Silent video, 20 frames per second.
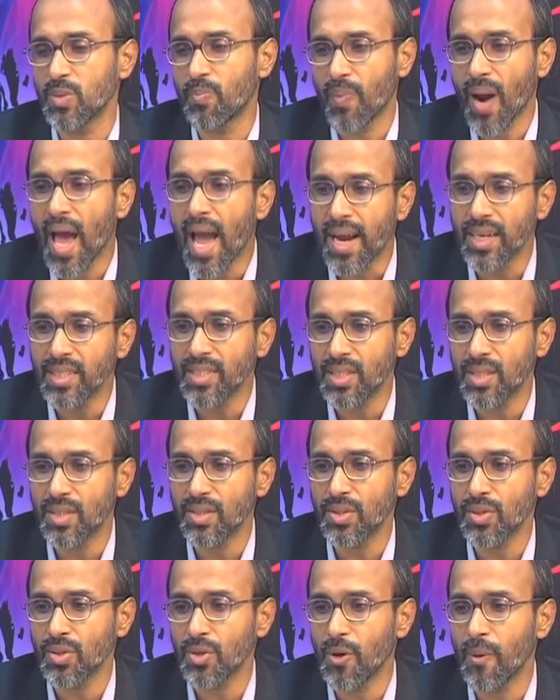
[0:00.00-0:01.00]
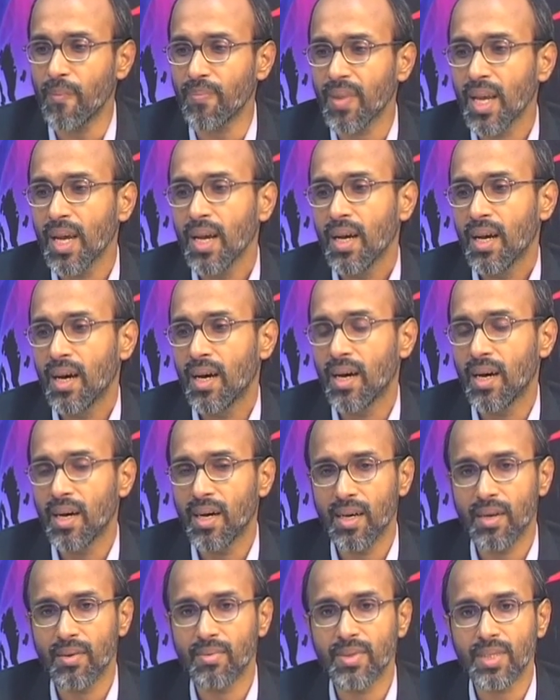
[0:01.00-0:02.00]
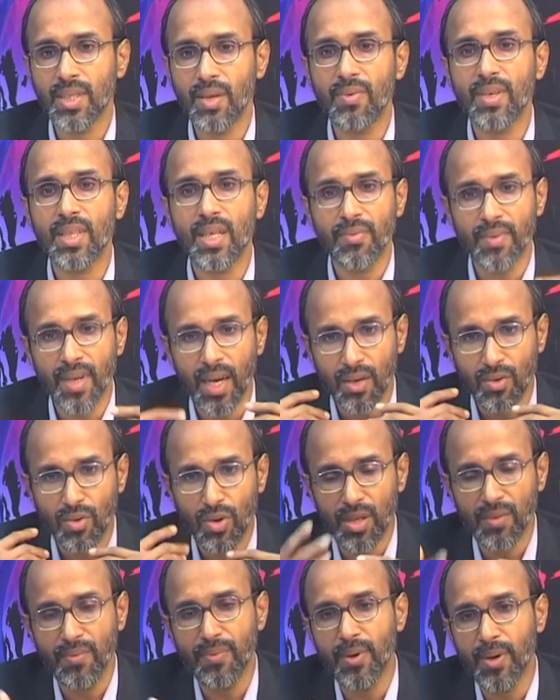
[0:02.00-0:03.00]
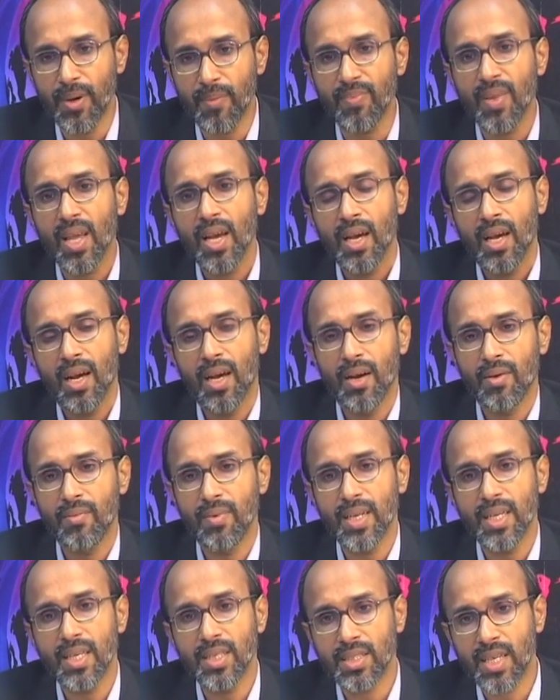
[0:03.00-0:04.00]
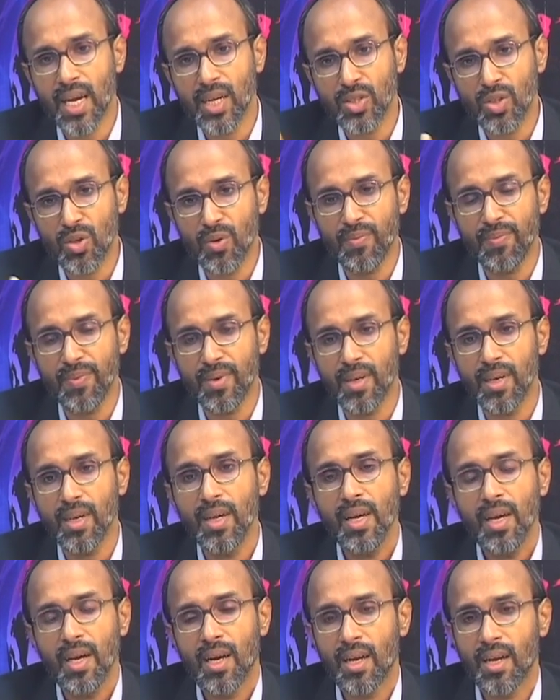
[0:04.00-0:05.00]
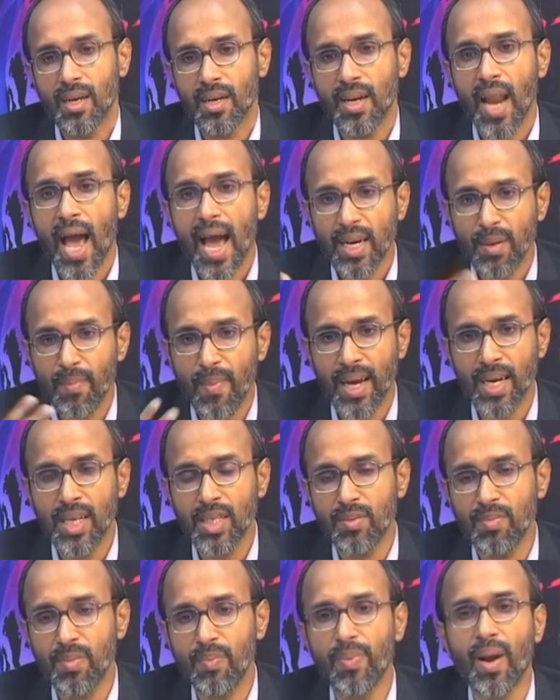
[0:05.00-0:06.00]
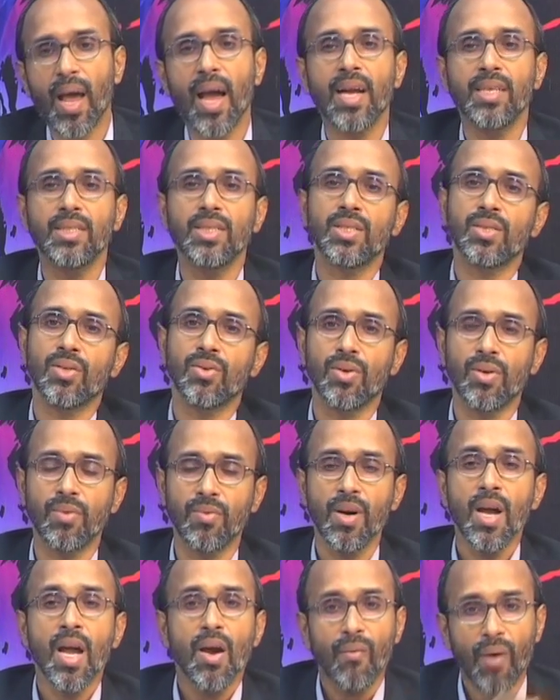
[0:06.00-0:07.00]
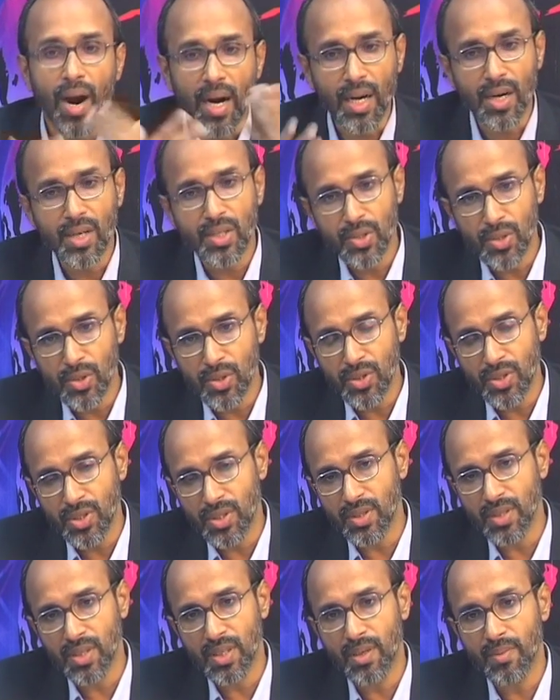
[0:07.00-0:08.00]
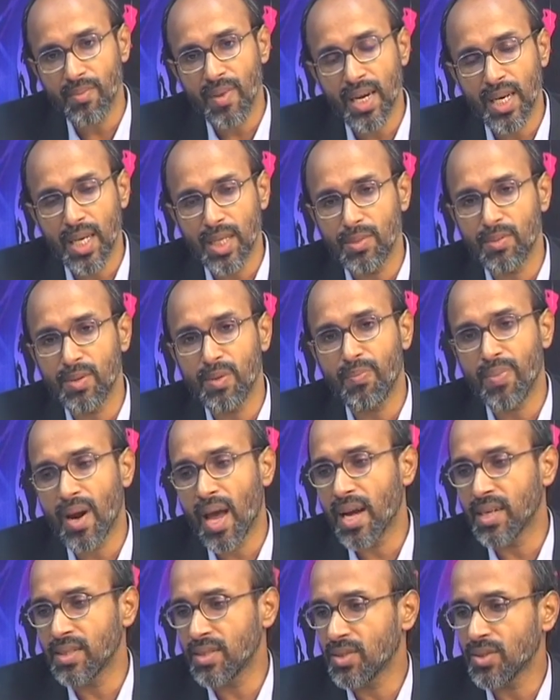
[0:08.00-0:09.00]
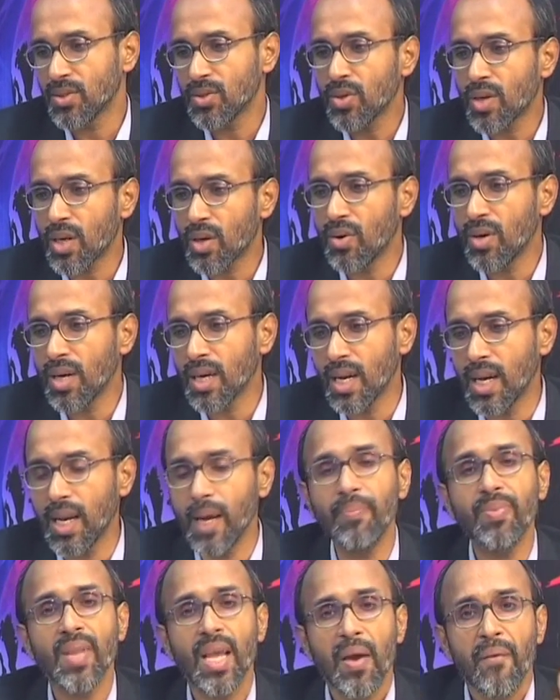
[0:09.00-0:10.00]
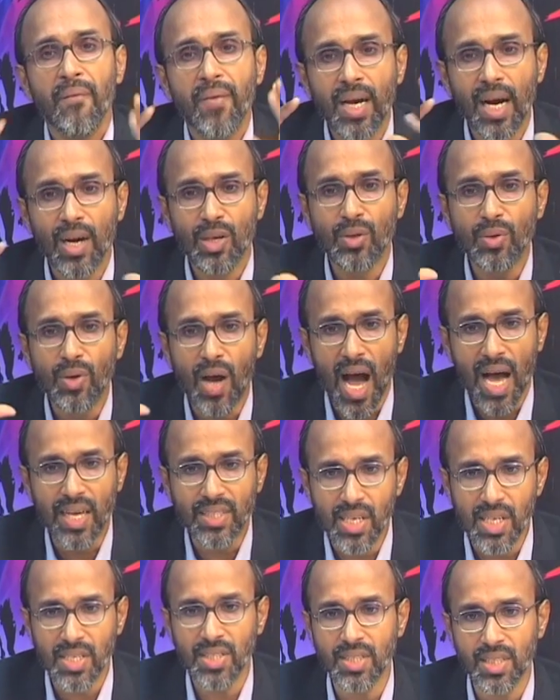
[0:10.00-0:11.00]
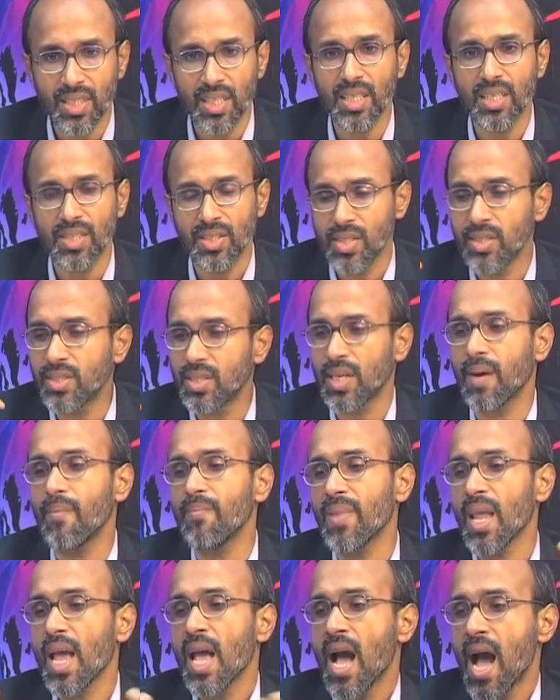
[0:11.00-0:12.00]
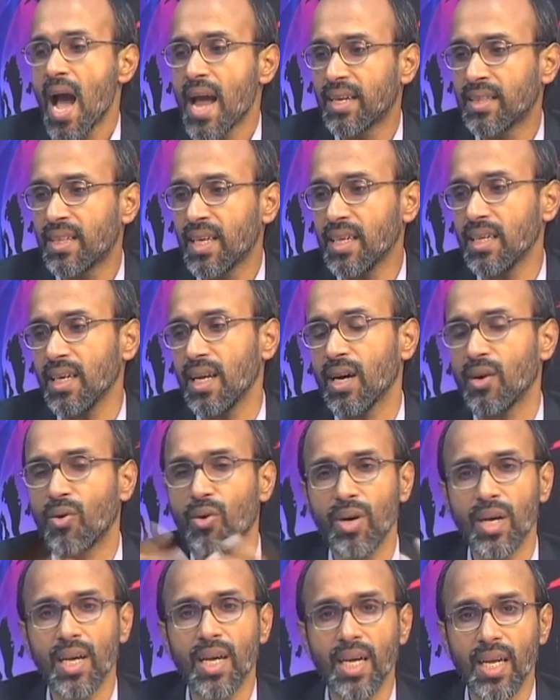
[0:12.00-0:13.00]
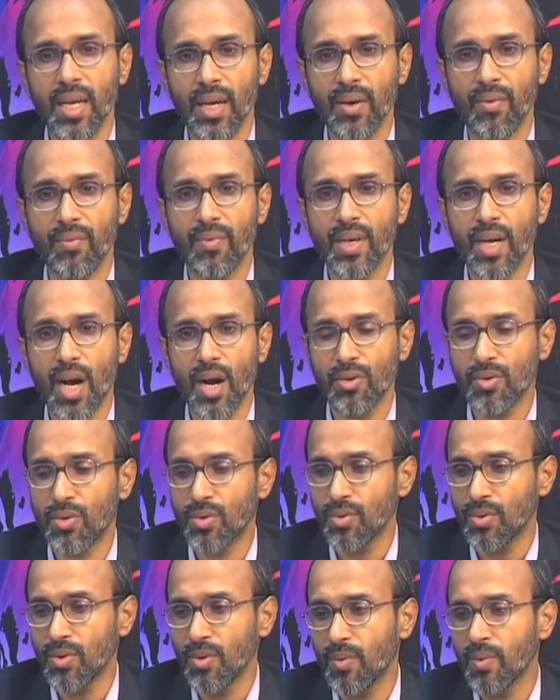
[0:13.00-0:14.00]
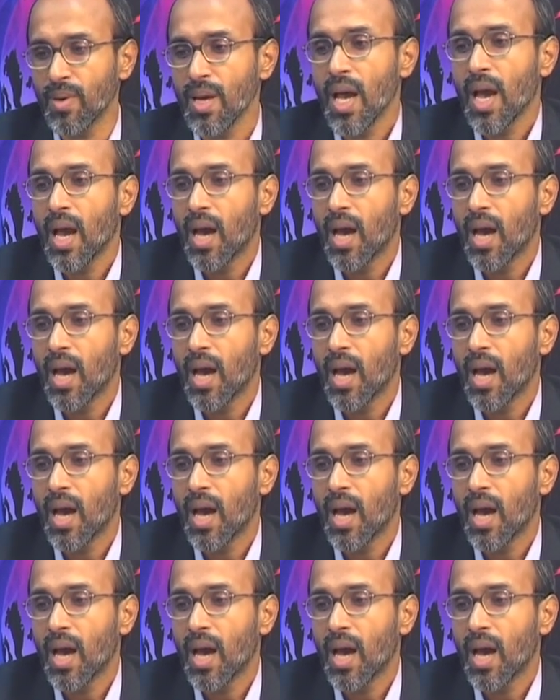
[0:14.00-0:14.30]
plans. So, say whether we are going for various kinds of land management plans or water resource management plans. So, accordingly we have to assess the system and then accordingly we have to